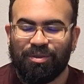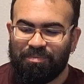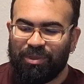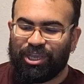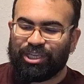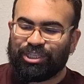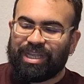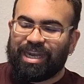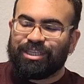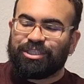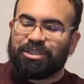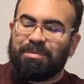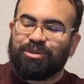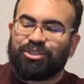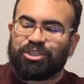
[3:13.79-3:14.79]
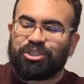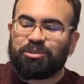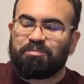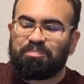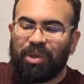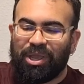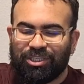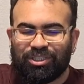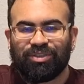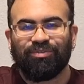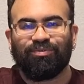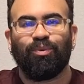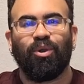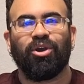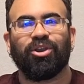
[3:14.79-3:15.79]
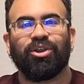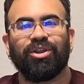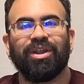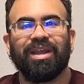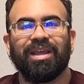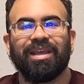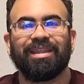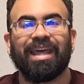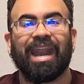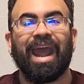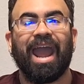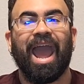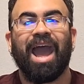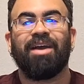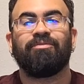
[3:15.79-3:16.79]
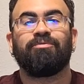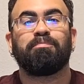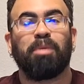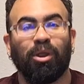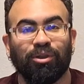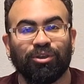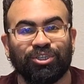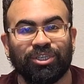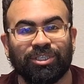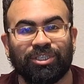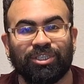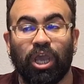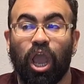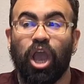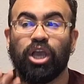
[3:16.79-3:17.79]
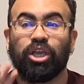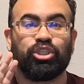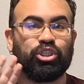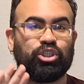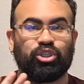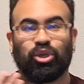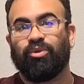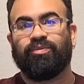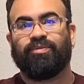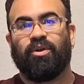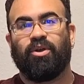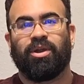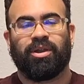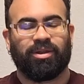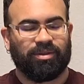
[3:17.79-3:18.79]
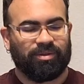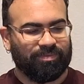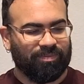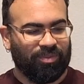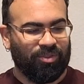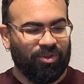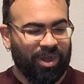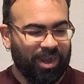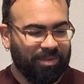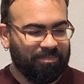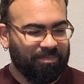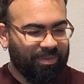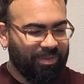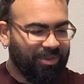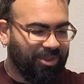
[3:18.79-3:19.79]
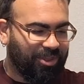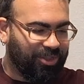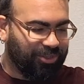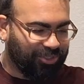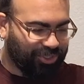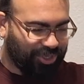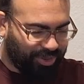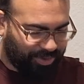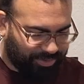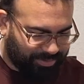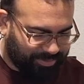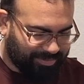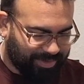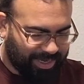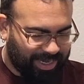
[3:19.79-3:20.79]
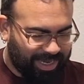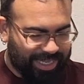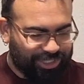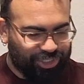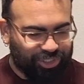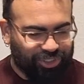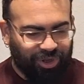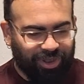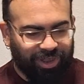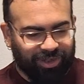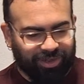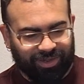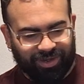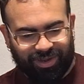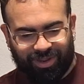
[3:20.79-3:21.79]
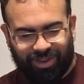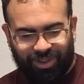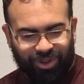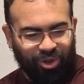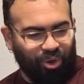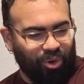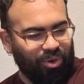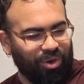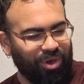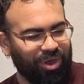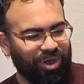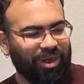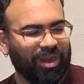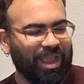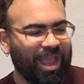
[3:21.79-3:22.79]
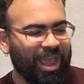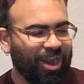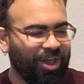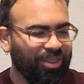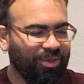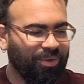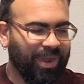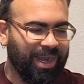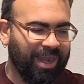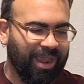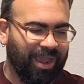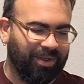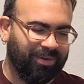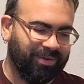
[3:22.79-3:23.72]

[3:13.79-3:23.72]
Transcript: because that is the most expensive water that I have purchased so far. All right. So let's start Core and on the way down.